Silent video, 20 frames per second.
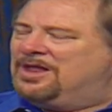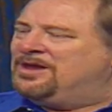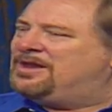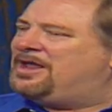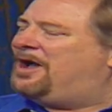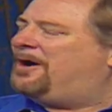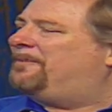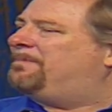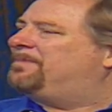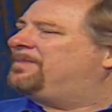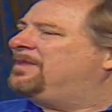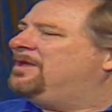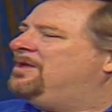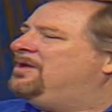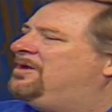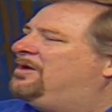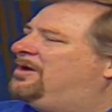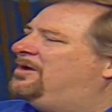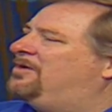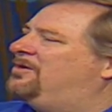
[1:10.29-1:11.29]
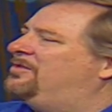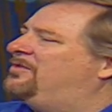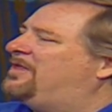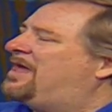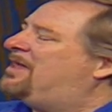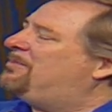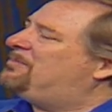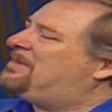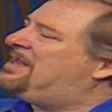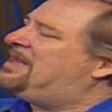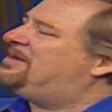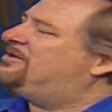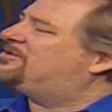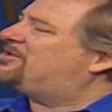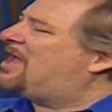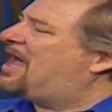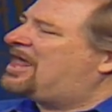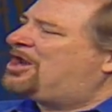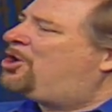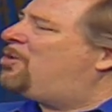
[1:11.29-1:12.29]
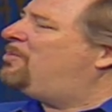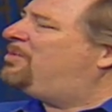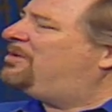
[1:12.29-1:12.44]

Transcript: Now, uh, that means I don't